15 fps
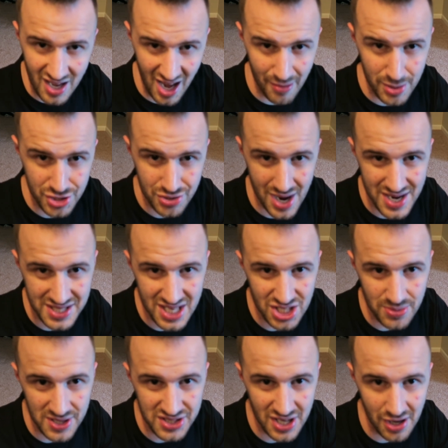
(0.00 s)
I've been trying to
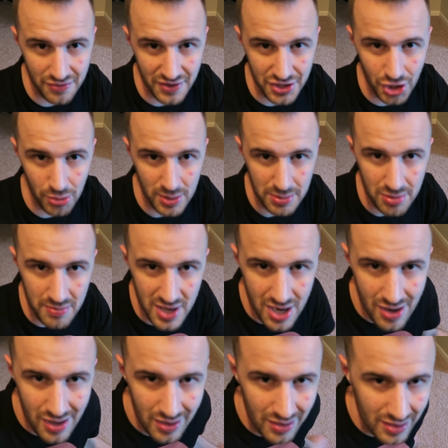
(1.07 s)
teach myself Adobe
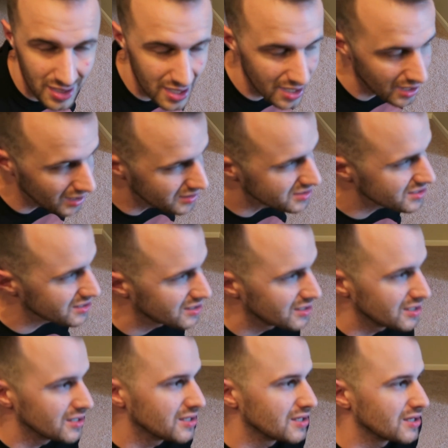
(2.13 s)
Premiere, and
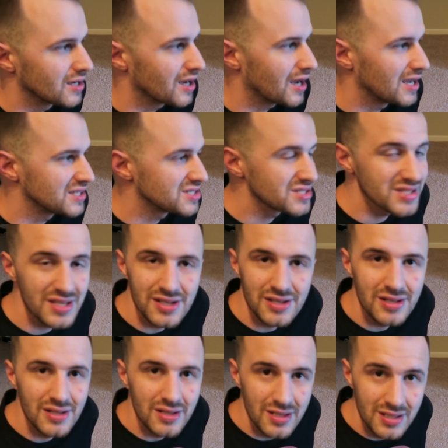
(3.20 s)
I
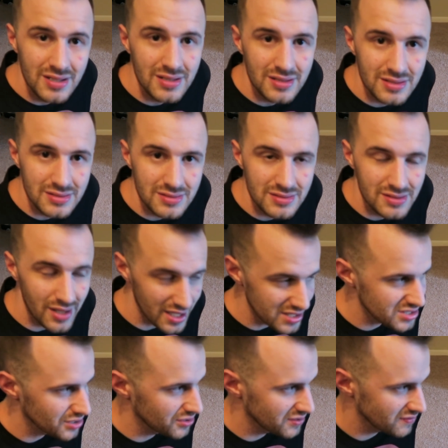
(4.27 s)
still
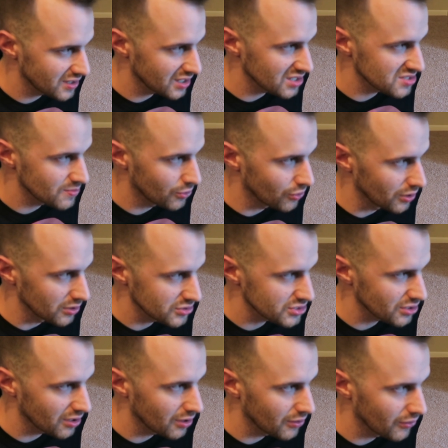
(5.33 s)
like Sony Vegas more.
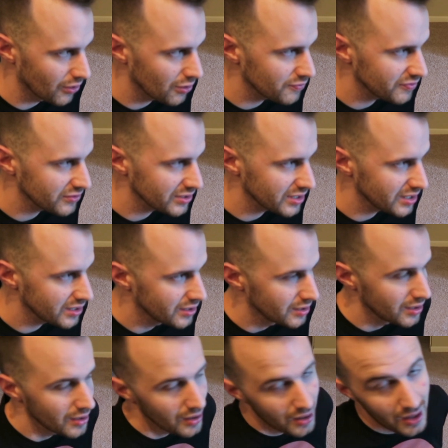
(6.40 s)
So hopefully
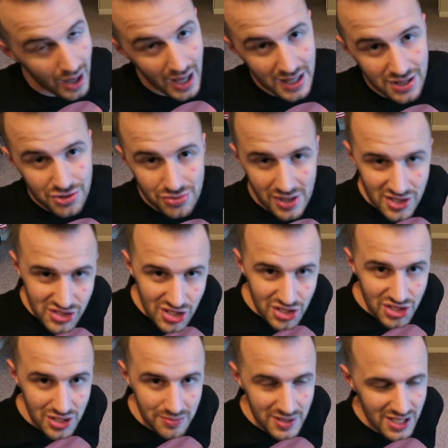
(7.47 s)
I can
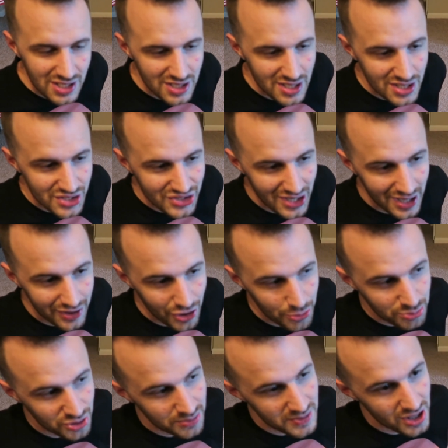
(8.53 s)
transition because I
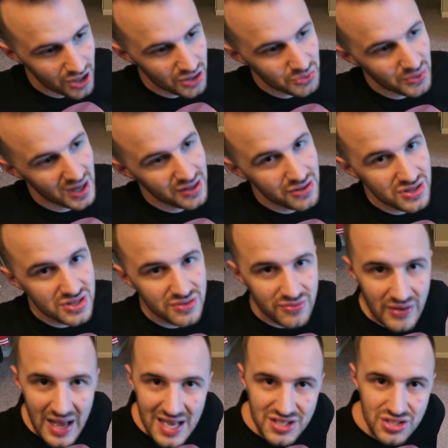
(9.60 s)
know Premiere renders
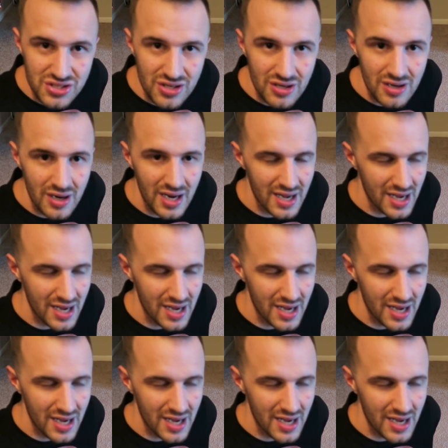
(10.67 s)
faster